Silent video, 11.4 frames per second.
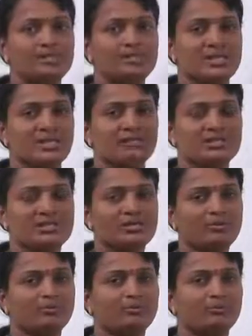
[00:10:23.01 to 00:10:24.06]
sequence
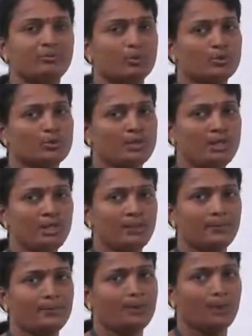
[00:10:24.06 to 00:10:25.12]
of push and
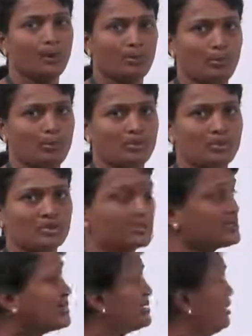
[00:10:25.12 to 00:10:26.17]
pop
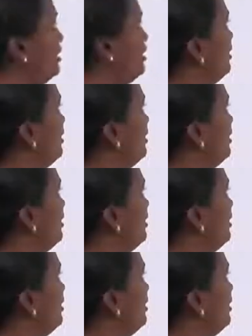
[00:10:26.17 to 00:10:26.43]
operations.